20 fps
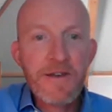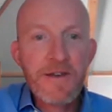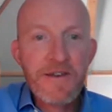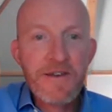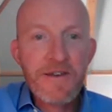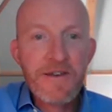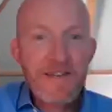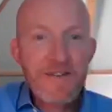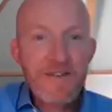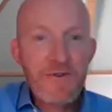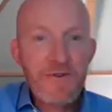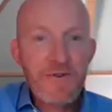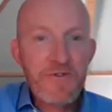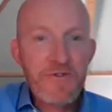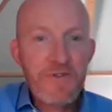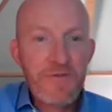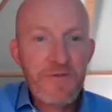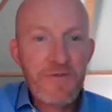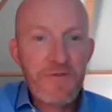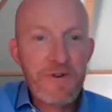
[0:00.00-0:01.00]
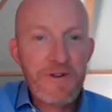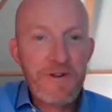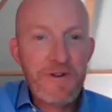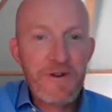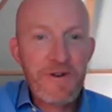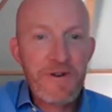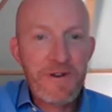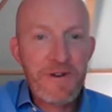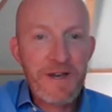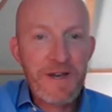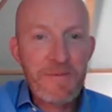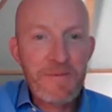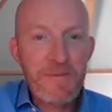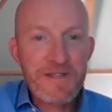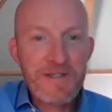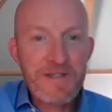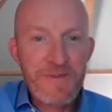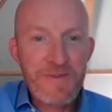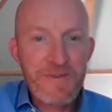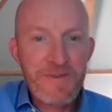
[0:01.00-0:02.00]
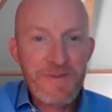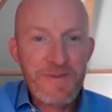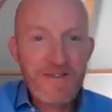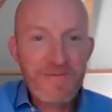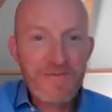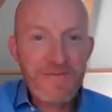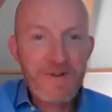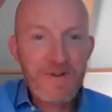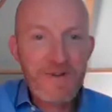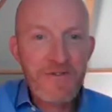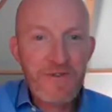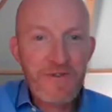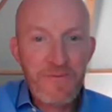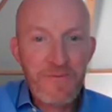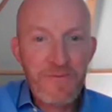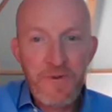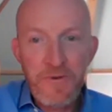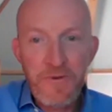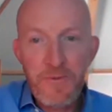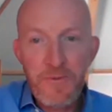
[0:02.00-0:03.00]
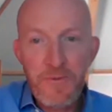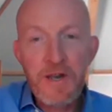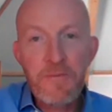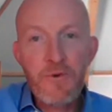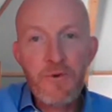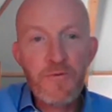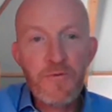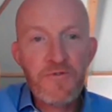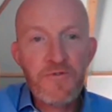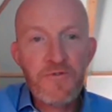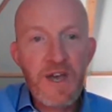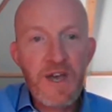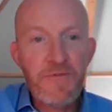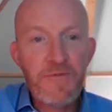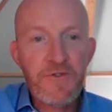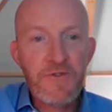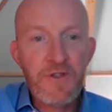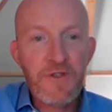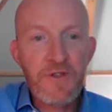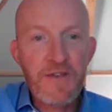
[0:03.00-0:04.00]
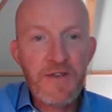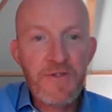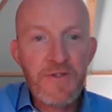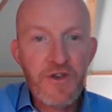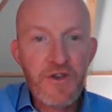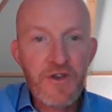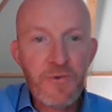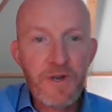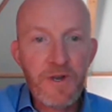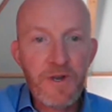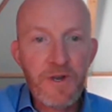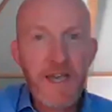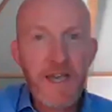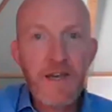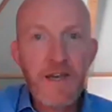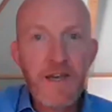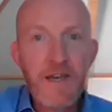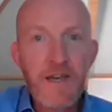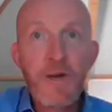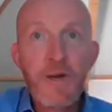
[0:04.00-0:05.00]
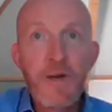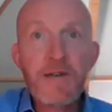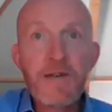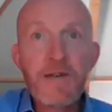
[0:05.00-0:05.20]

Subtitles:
He knows that we're coming to the bit where so we're going to move, Jeff, to the Q&A, are we?